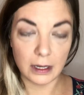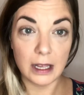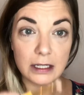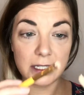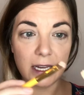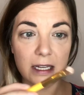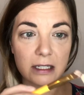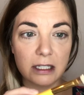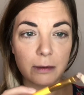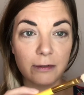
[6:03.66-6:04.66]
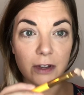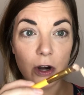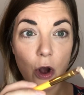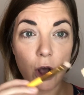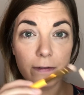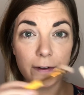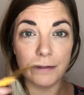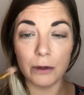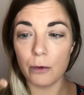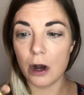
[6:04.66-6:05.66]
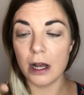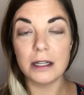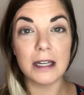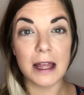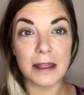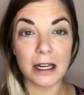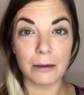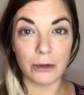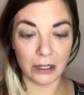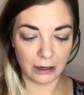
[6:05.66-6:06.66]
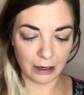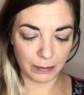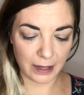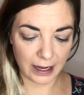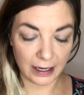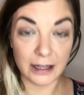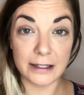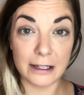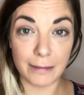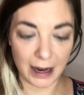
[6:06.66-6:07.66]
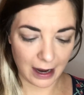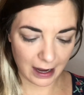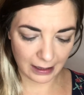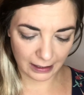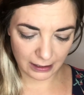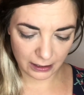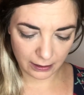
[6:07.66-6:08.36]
and take some of it off of the wand, and then I'm gonna apply it to my eyelid.